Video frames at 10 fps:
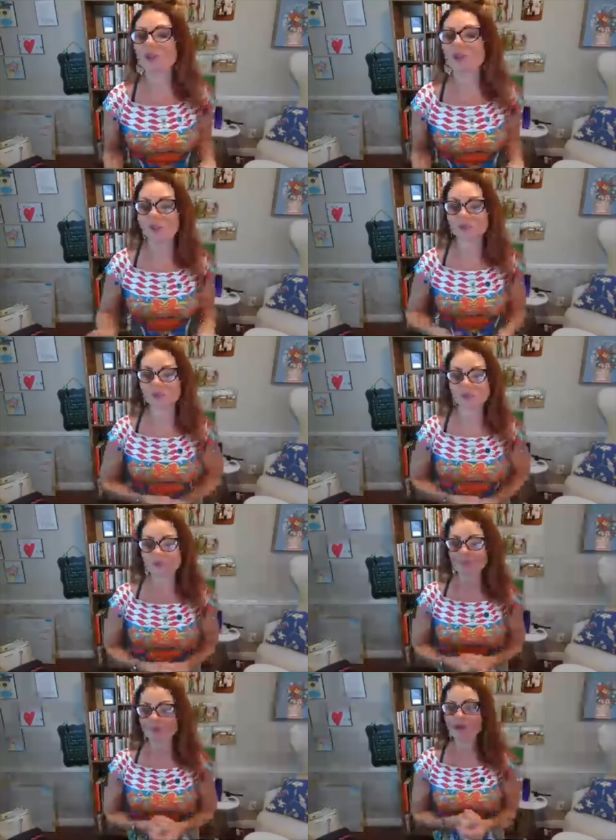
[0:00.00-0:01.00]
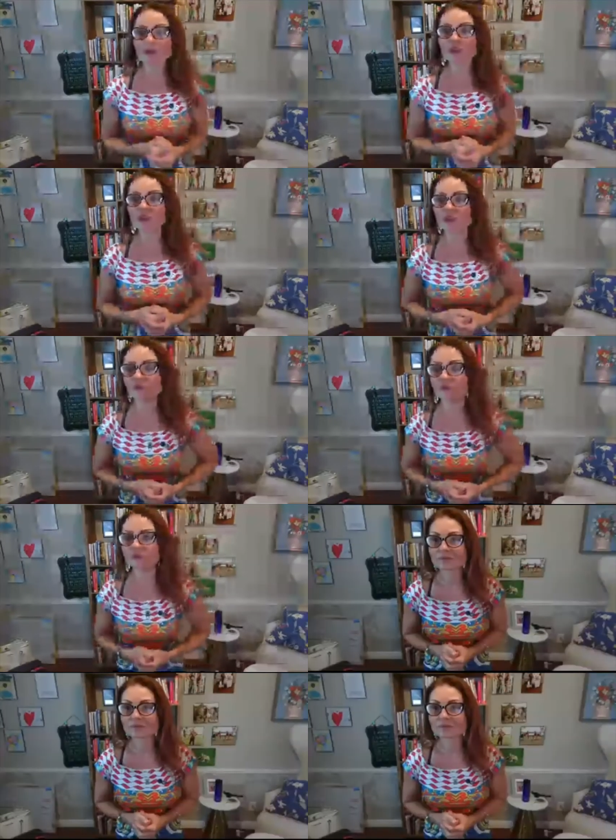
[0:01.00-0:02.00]
So how are we gonna stay
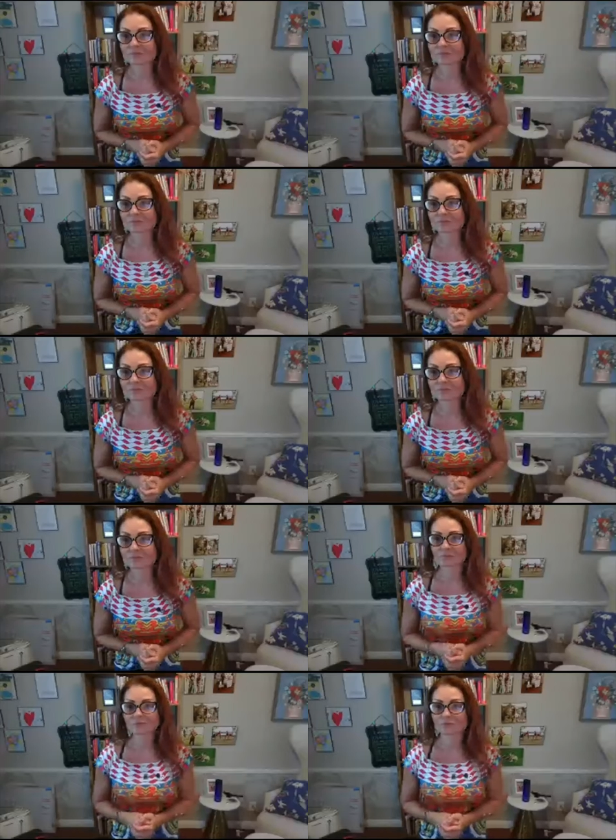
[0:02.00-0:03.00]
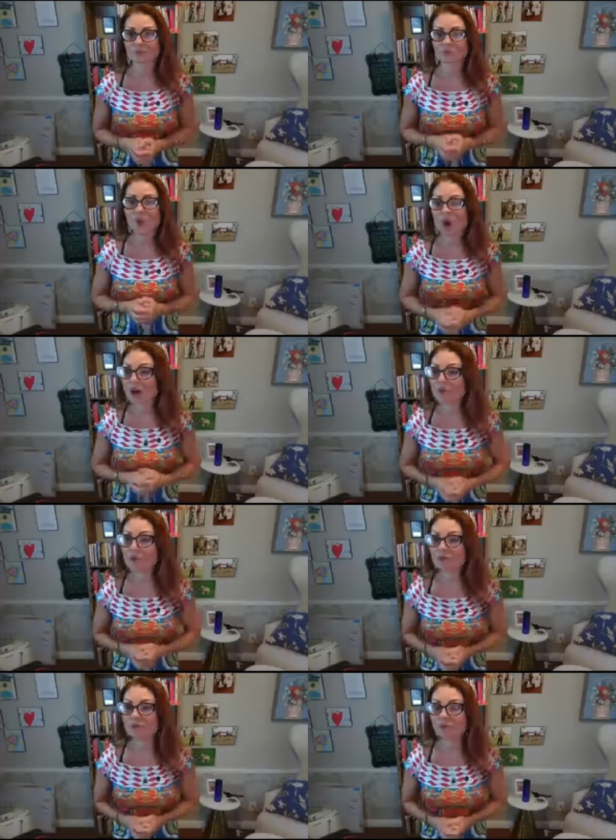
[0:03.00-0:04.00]
motivated? What are we gonna do? What are we gonna do?
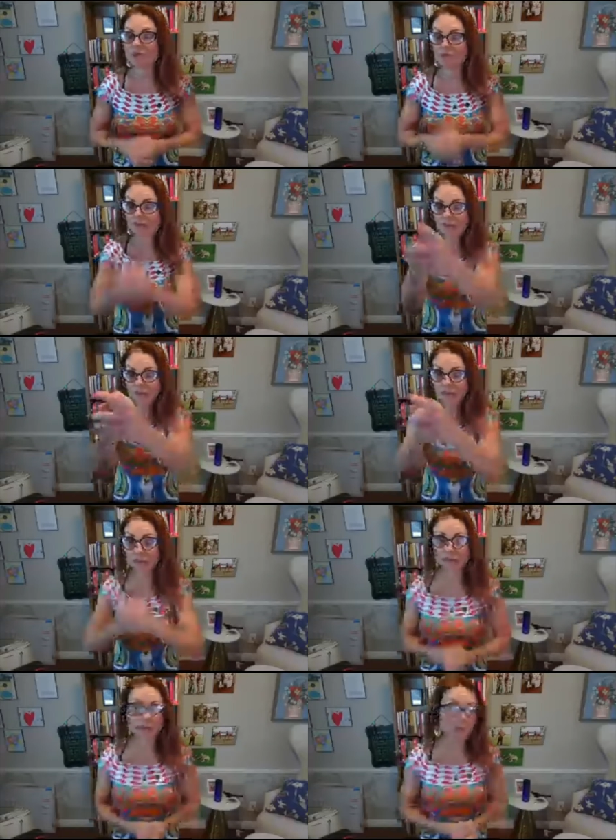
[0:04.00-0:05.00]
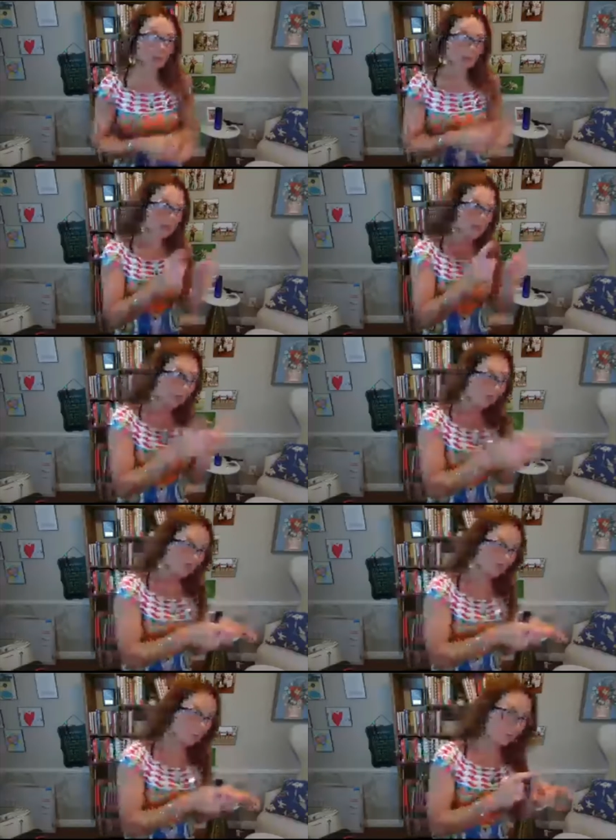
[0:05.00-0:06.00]
What are we going to
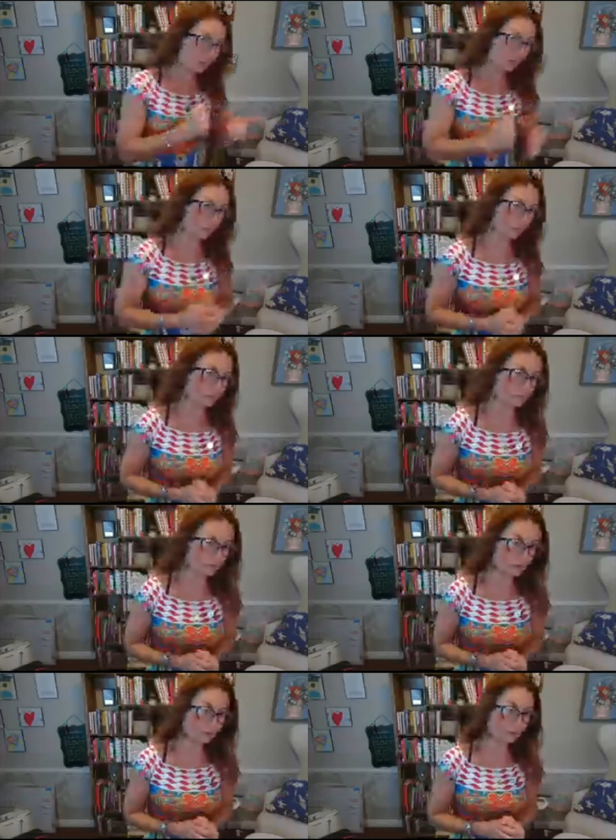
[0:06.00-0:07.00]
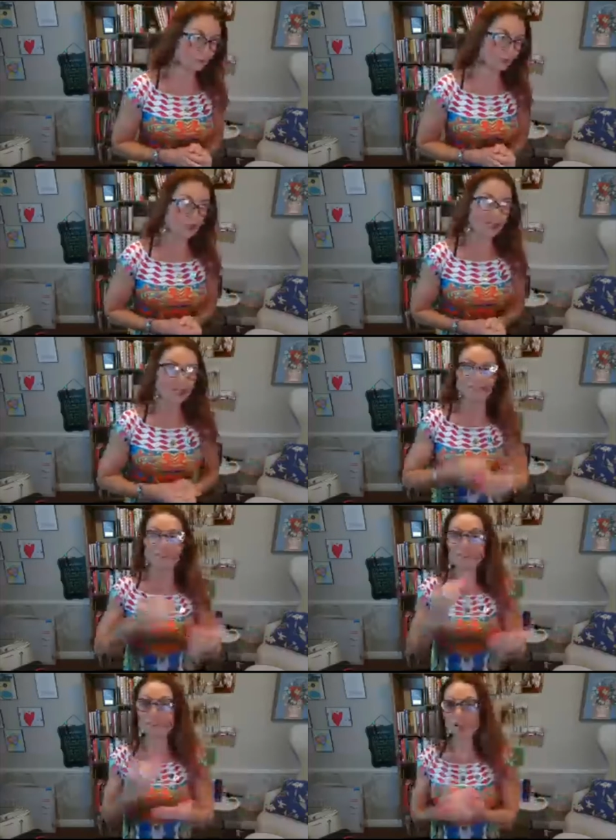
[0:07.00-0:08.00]
do? What are you going to do? What are
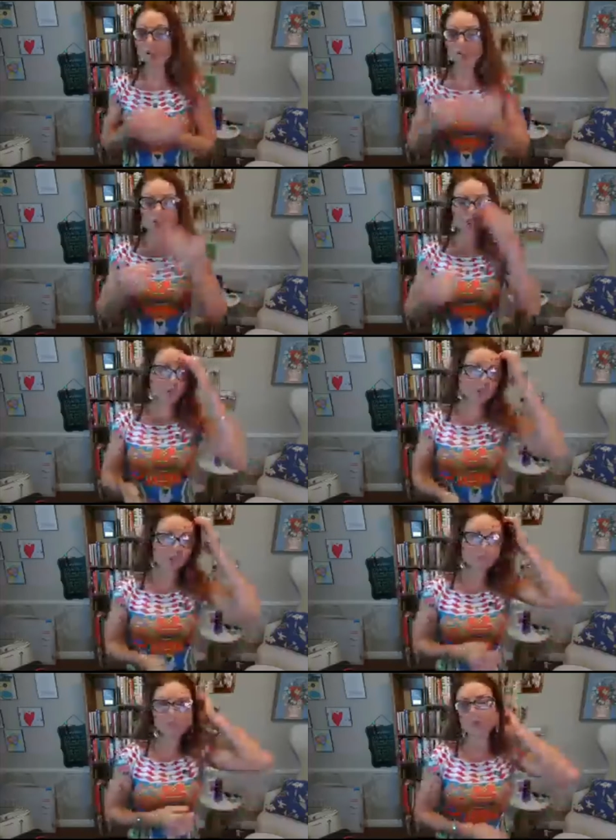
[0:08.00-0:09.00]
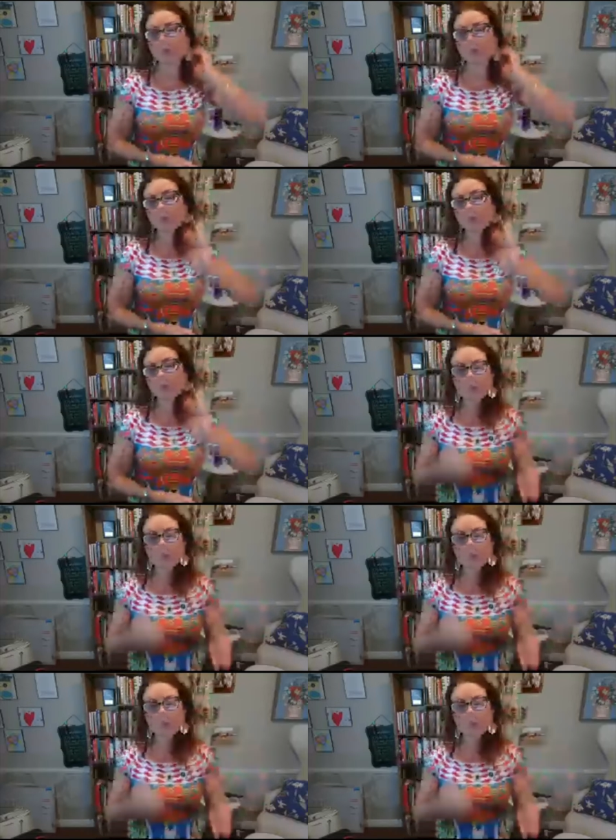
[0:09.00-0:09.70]
you going to do? The moment